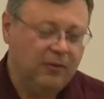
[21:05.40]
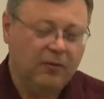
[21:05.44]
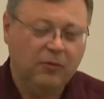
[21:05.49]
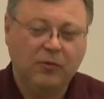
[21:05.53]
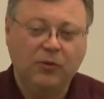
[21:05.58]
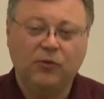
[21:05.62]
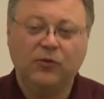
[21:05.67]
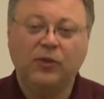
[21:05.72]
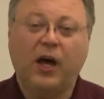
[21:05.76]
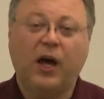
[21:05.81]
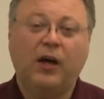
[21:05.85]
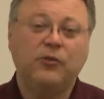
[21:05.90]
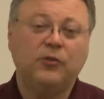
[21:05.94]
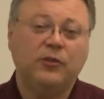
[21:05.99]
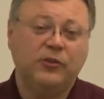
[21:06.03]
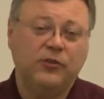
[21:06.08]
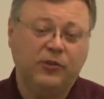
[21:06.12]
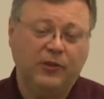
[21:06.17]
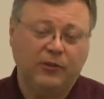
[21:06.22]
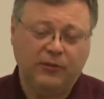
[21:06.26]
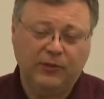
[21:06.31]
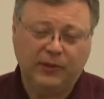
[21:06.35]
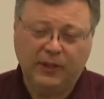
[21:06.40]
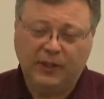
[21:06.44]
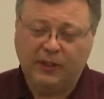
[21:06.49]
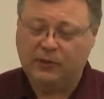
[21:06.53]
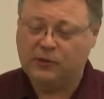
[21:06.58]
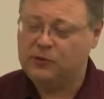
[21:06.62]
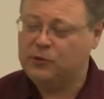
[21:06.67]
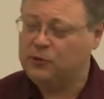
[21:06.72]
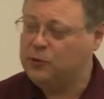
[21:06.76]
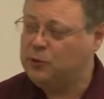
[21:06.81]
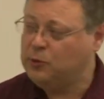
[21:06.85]
thousands of
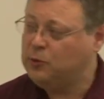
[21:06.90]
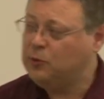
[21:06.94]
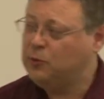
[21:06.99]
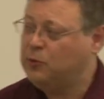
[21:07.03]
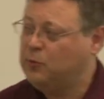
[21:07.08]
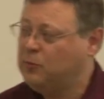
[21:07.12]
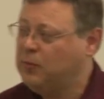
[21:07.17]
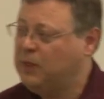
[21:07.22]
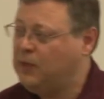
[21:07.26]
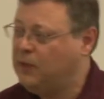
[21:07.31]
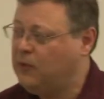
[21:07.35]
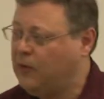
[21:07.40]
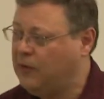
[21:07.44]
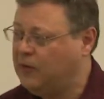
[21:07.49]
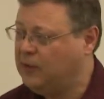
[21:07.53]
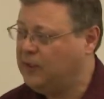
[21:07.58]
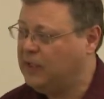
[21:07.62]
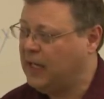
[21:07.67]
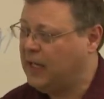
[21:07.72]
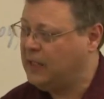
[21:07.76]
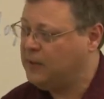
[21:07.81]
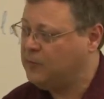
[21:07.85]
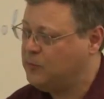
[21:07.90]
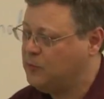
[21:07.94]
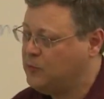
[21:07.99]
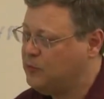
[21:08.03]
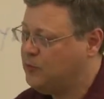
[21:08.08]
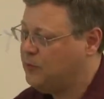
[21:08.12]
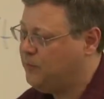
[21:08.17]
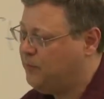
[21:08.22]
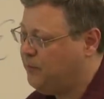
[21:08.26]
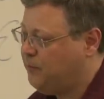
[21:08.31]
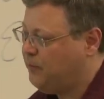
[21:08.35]
years to Minoan times.
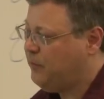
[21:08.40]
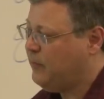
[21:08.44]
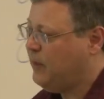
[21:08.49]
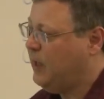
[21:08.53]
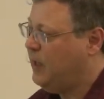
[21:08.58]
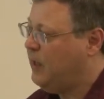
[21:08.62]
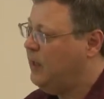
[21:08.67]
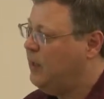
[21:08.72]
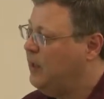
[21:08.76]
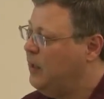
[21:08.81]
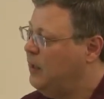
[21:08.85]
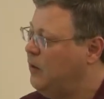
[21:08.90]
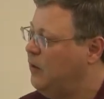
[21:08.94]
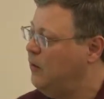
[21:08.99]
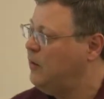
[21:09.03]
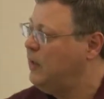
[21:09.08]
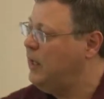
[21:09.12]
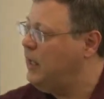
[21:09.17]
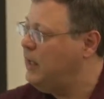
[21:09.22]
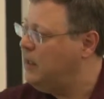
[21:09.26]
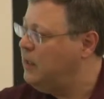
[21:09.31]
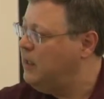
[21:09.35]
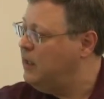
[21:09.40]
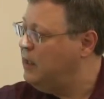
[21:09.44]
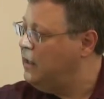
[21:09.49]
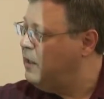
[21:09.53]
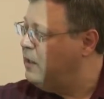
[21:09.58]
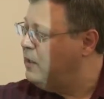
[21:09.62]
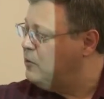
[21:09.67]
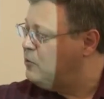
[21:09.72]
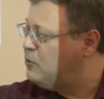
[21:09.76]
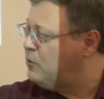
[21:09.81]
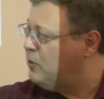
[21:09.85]
Okay,
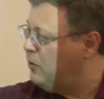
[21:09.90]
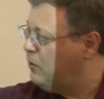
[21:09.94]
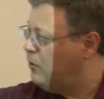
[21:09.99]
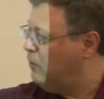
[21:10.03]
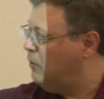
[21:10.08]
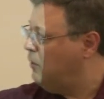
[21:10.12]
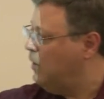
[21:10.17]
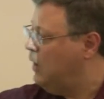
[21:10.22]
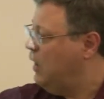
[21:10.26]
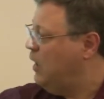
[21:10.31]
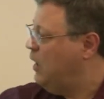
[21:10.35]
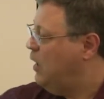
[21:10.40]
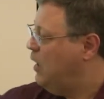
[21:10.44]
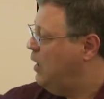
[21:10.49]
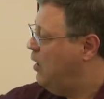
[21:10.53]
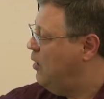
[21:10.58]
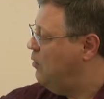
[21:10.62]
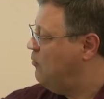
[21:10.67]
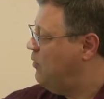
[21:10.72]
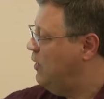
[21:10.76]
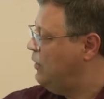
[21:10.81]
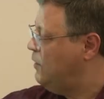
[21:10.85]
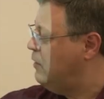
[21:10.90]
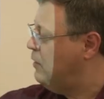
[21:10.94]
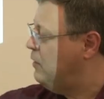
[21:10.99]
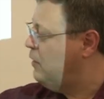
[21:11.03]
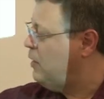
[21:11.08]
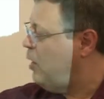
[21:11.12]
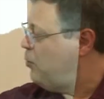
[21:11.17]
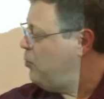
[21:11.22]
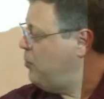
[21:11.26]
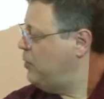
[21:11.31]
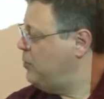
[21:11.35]
so what
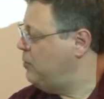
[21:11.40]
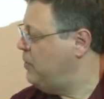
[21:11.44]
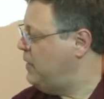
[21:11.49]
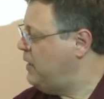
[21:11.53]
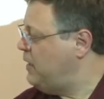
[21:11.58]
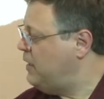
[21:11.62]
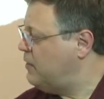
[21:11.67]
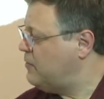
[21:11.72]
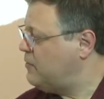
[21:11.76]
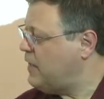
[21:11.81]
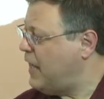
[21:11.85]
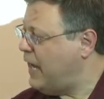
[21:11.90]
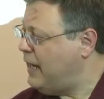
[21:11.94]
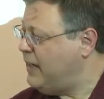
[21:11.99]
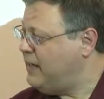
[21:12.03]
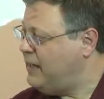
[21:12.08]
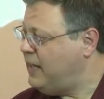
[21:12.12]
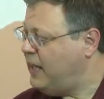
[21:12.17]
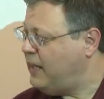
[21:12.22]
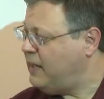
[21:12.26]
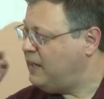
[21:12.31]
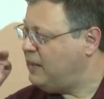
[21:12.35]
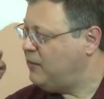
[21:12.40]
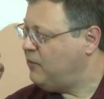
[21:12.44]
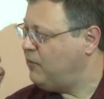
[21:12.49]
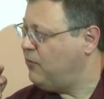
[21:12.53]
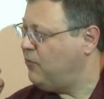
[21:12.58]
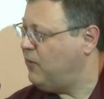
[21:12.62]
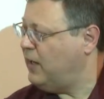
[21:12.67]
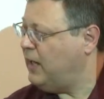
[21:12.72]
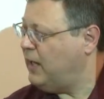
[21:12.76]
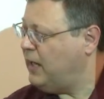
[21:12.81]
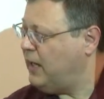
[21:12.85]
Robert Beekes
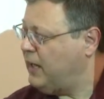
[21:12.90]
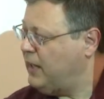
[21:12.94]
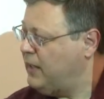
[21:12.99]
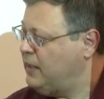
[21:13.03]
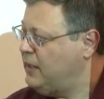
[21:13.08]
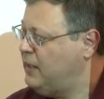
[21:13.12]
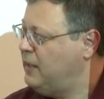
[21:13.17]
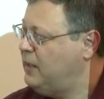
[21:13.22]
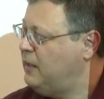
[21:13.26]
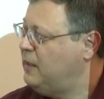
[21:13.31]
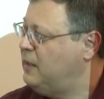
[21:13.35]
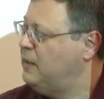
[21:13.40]
identified